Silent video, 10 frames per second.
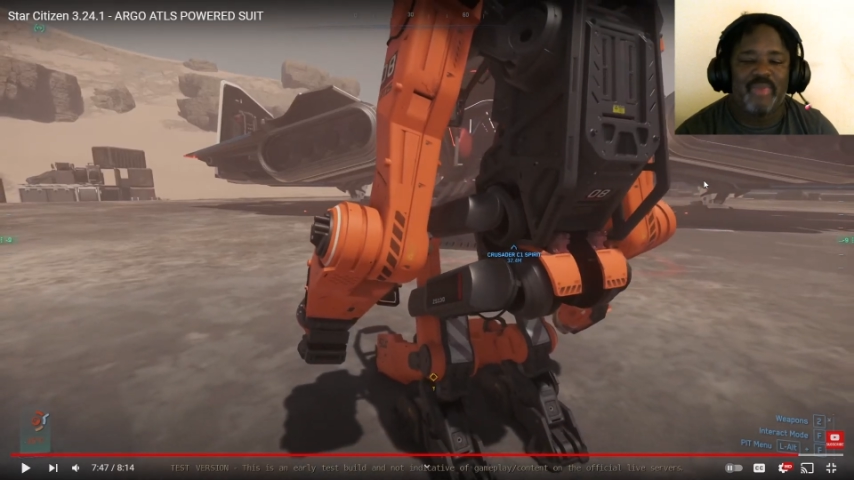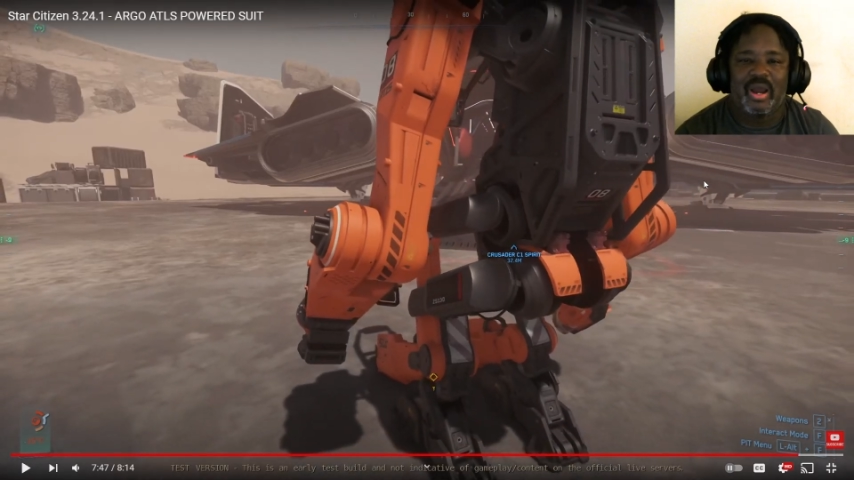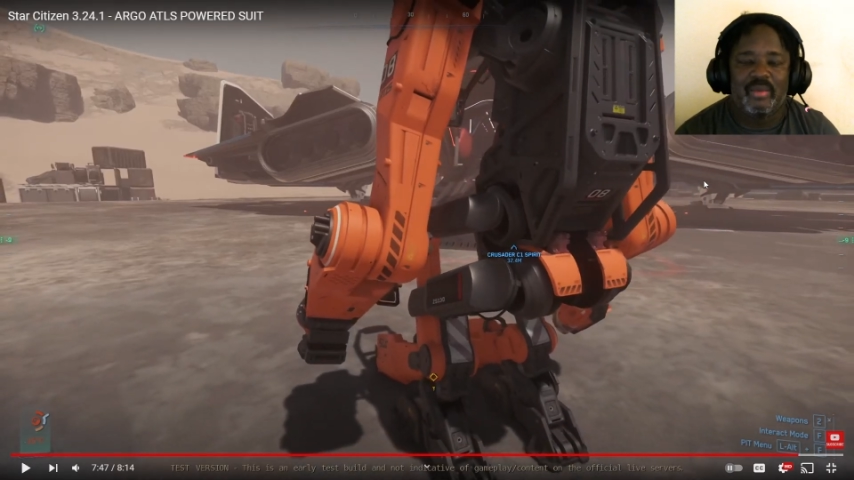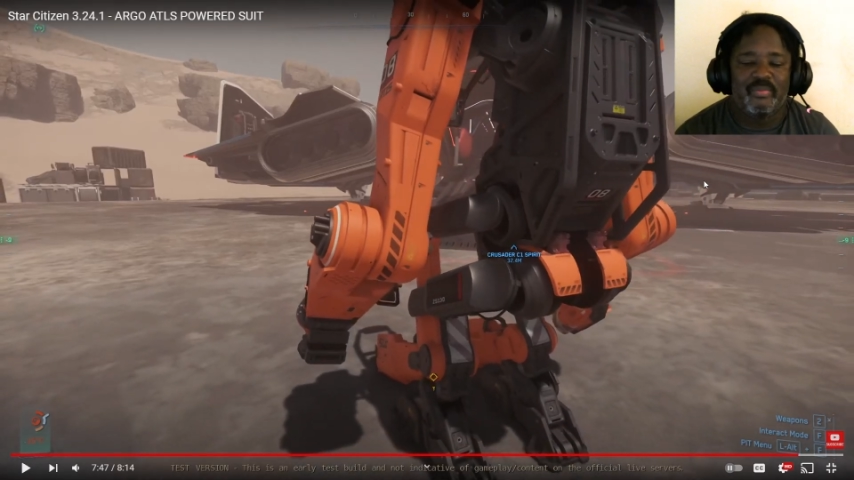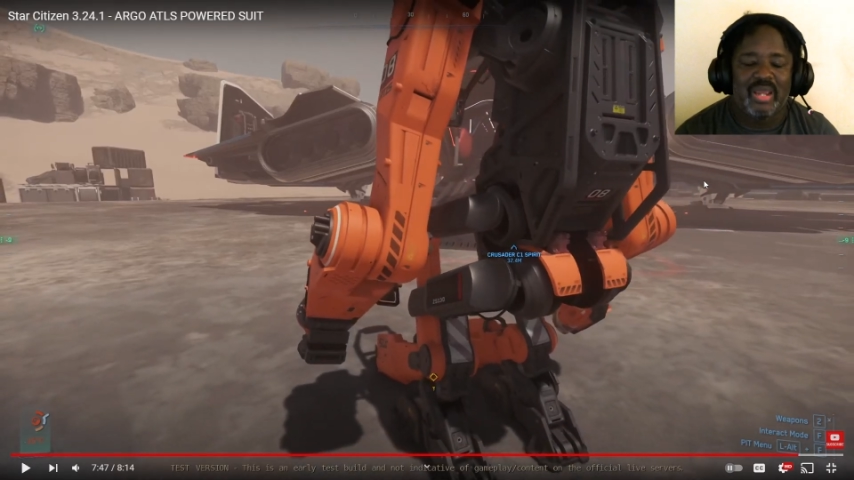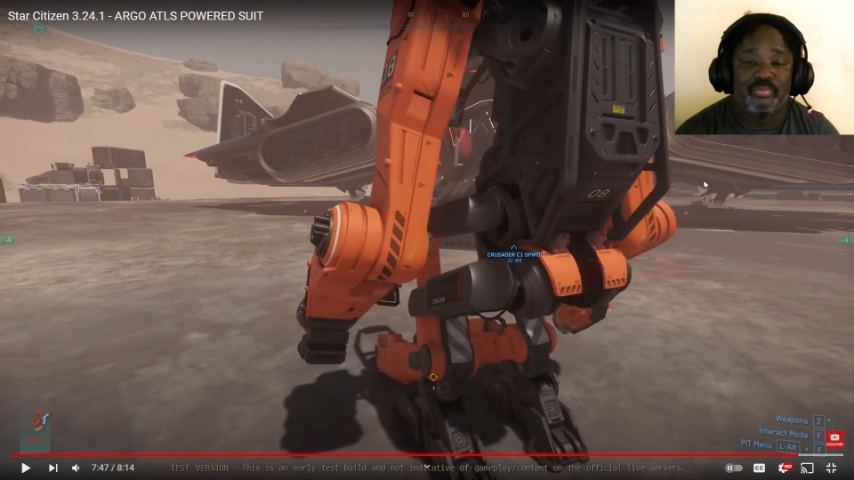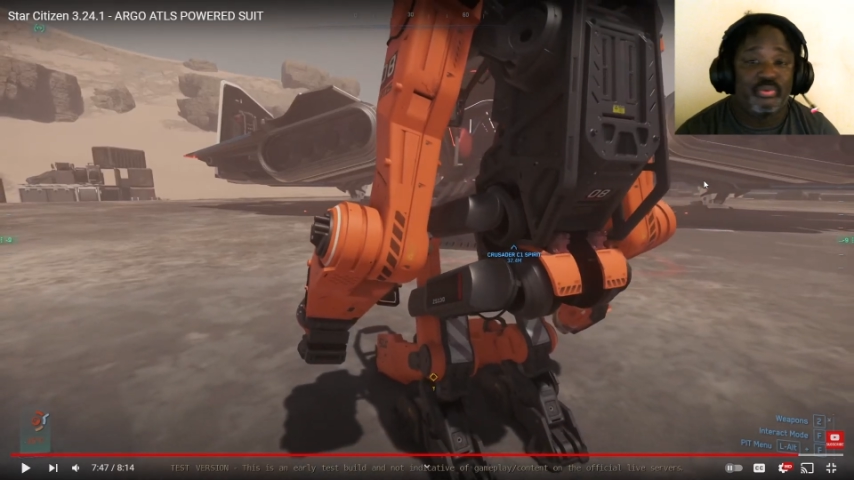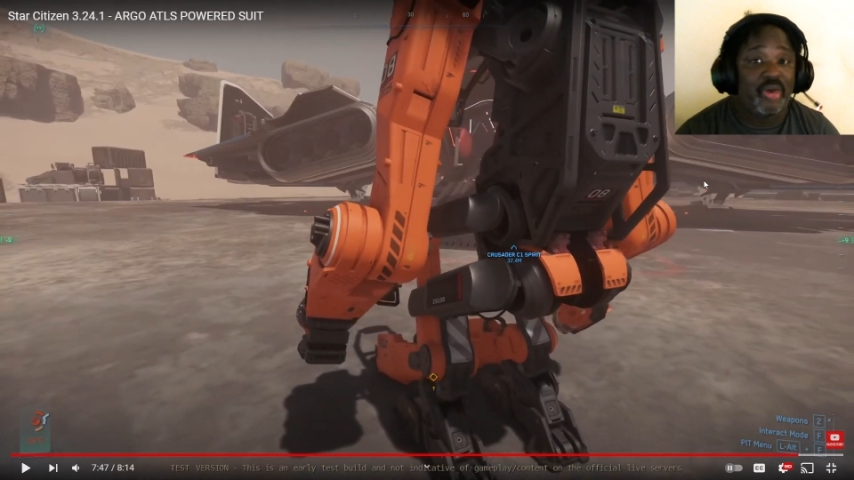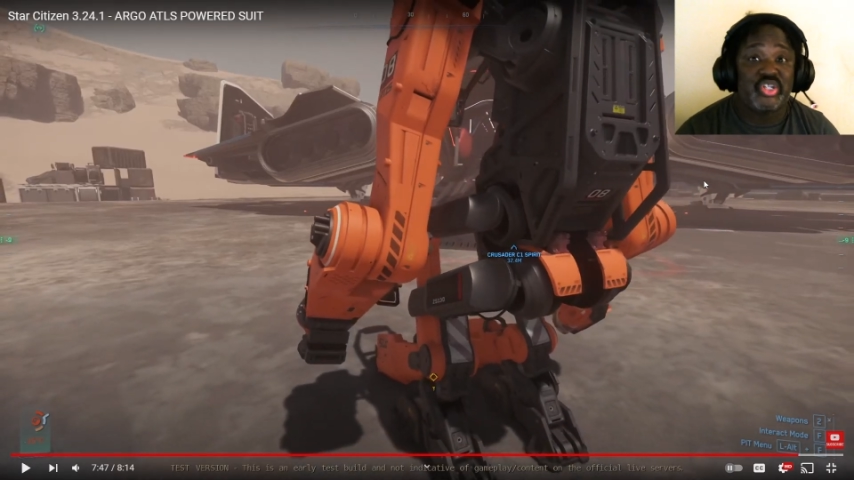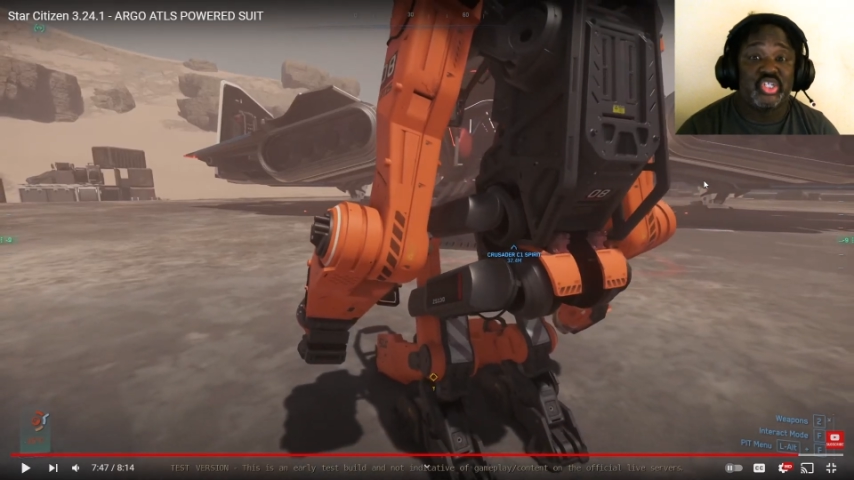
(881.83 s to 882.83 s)
my
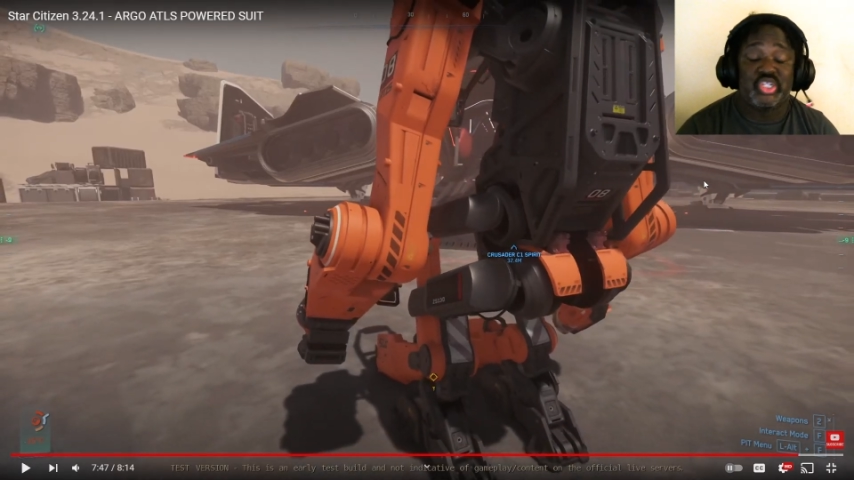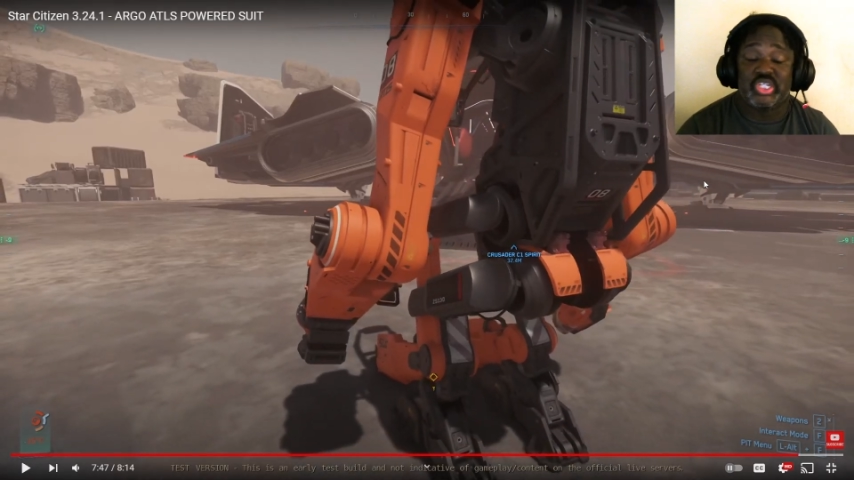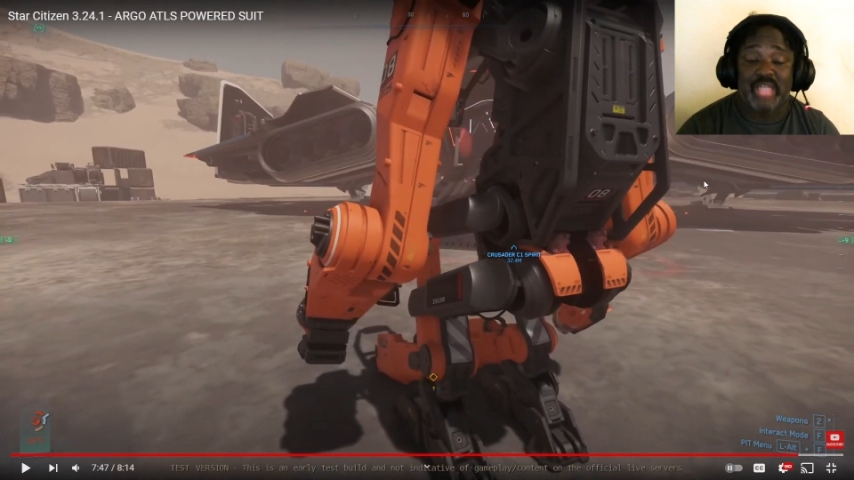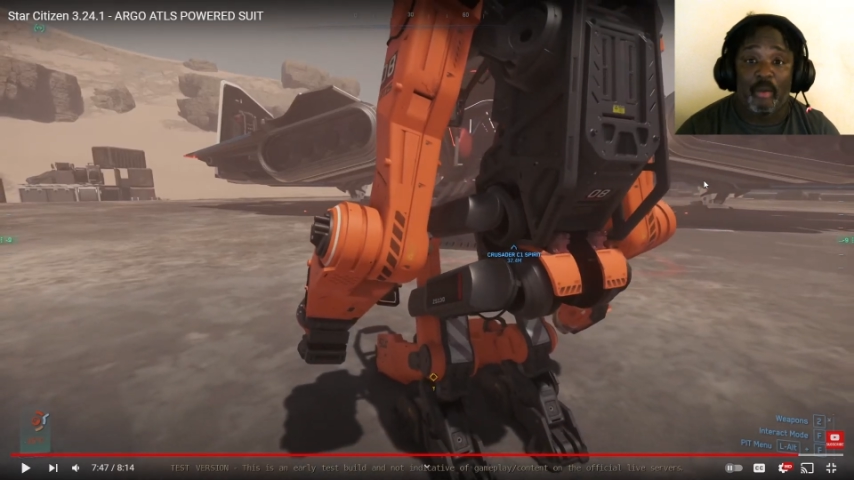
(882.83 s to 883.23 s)
impressions is,